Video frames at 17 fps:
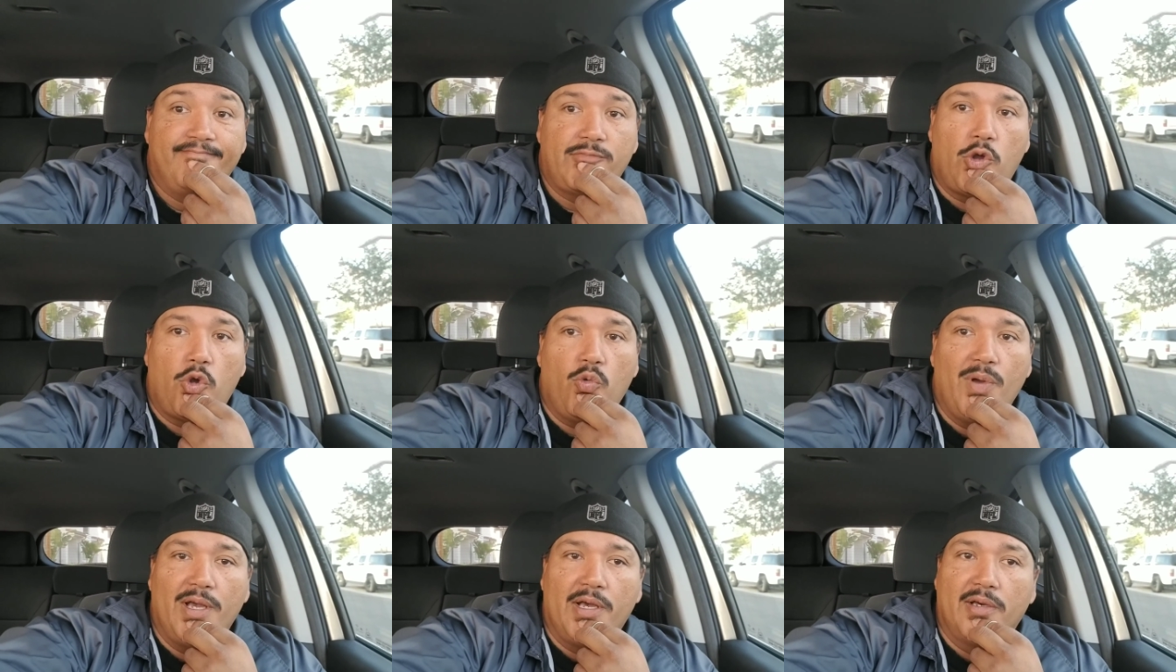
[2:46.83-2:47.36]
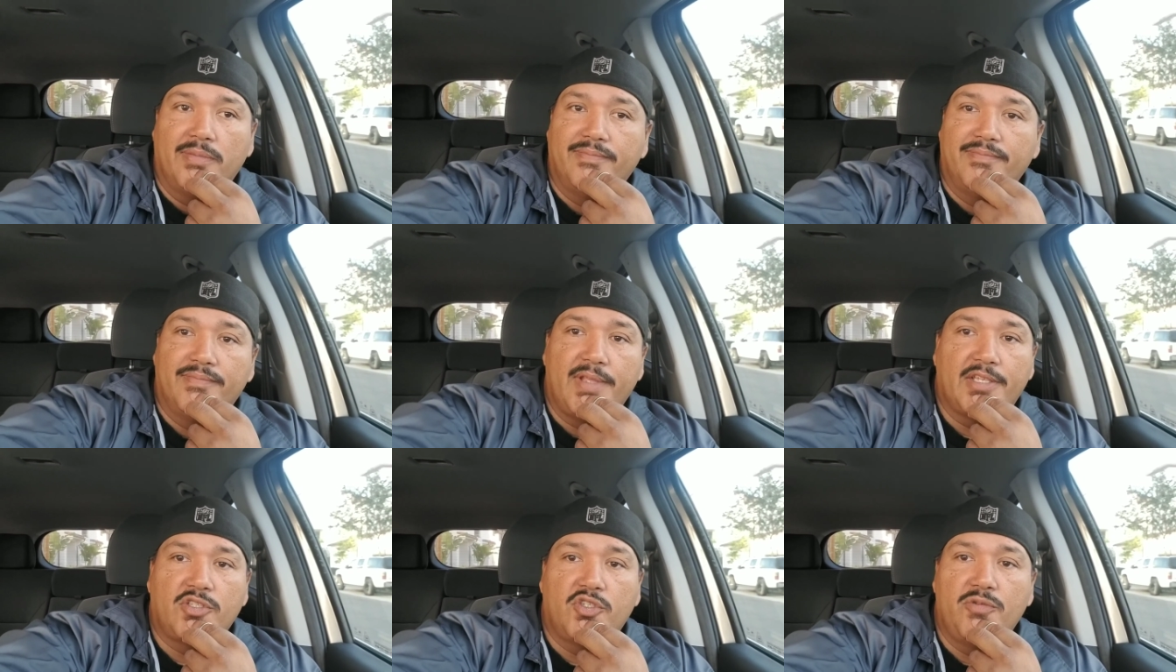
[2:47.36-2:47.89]
oh well,
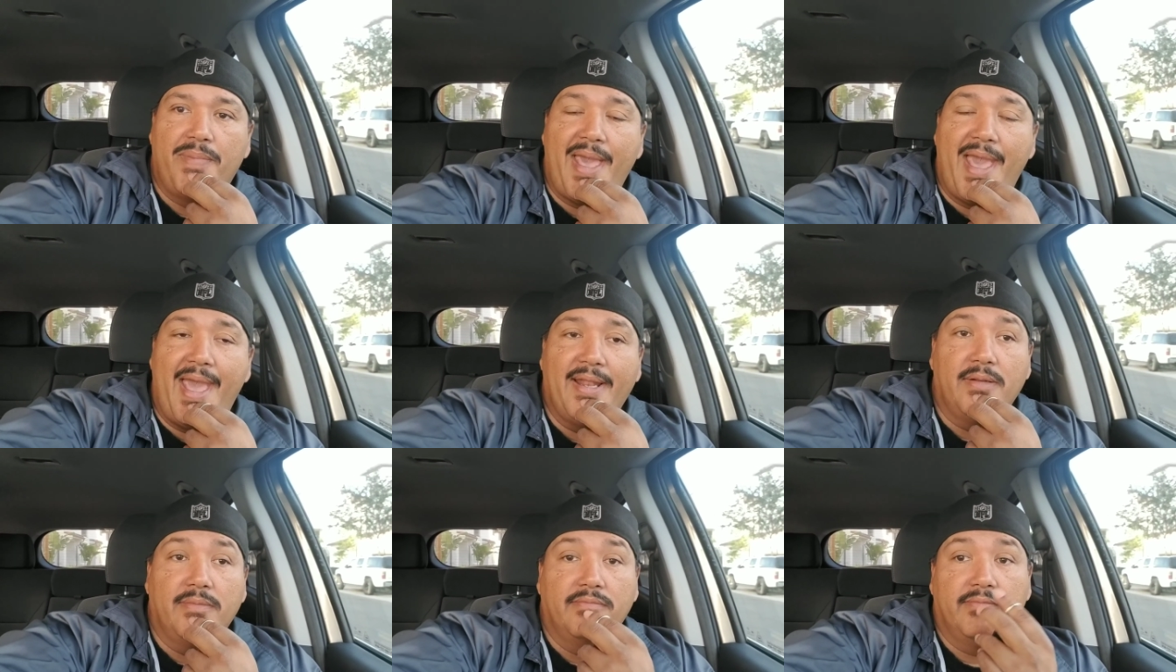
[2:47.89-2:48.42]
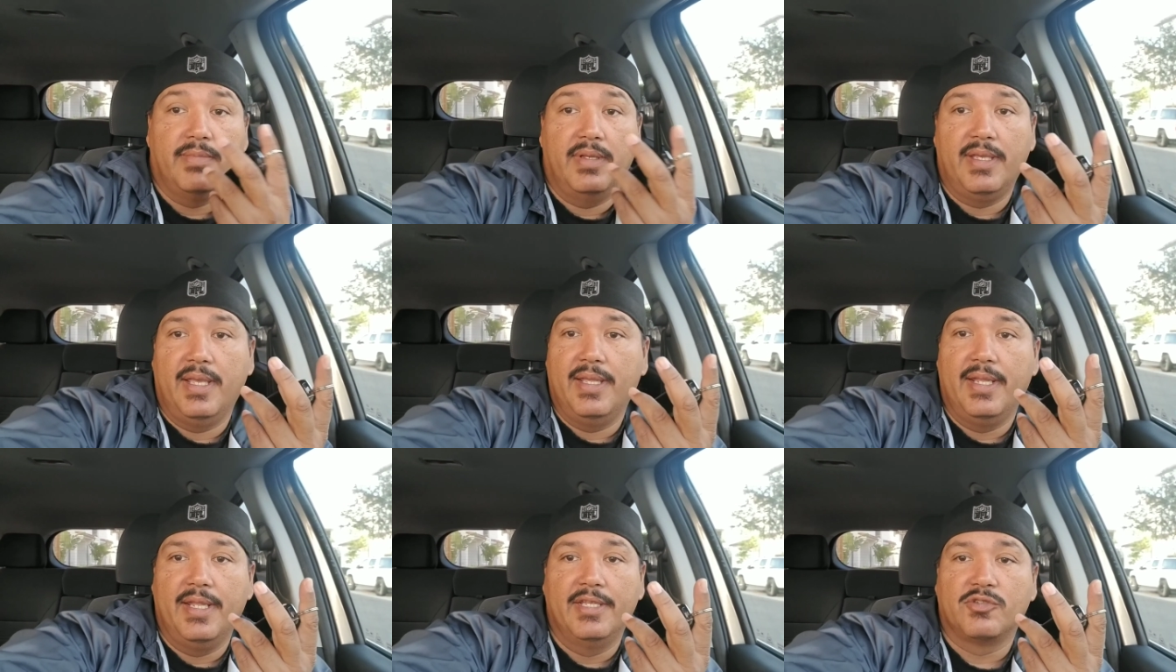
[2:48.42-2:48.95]
that's too bad.
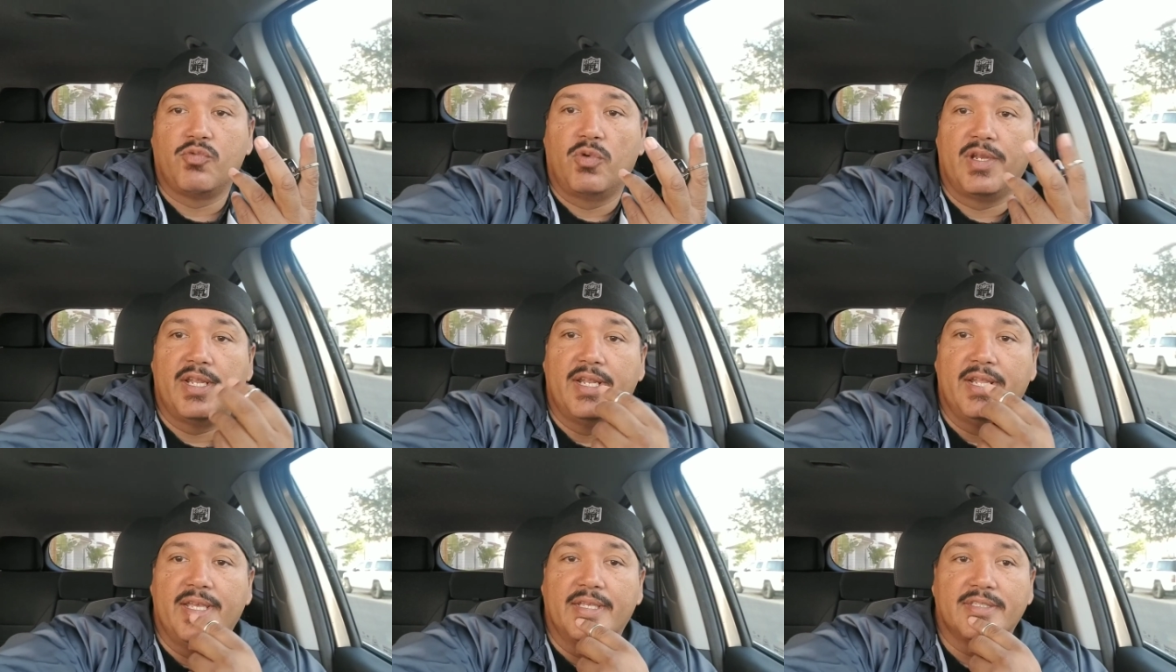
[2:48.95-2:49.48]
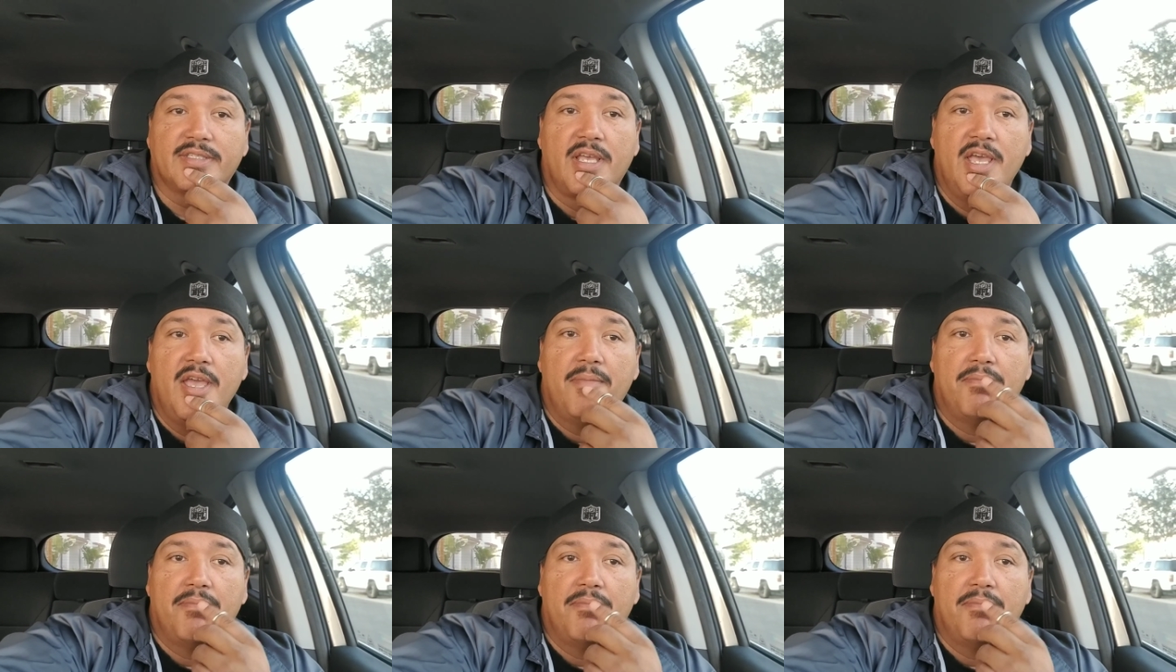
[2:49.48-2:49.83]
It is what it is.